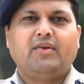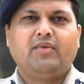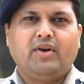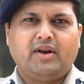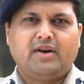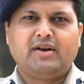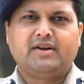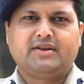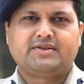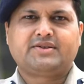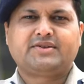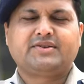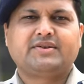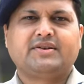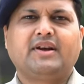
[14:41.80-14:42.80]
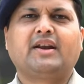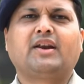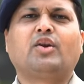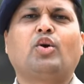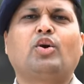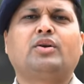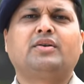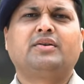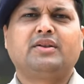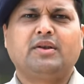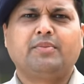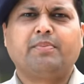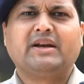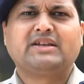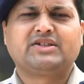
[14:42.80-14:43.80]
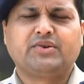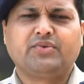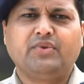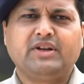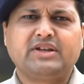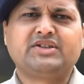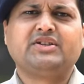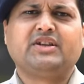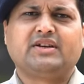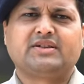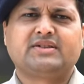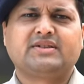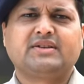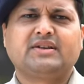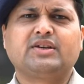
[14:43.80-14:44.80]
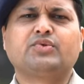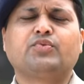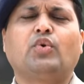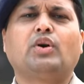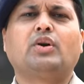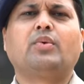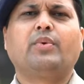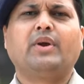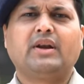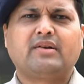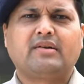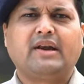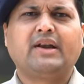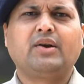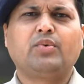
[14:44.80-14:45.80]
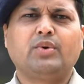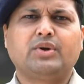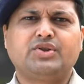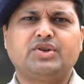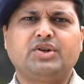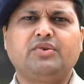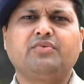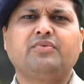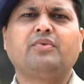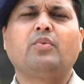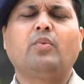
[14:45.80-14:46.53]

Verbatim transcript: active learners and not the passive listeners is what we are trying to achieve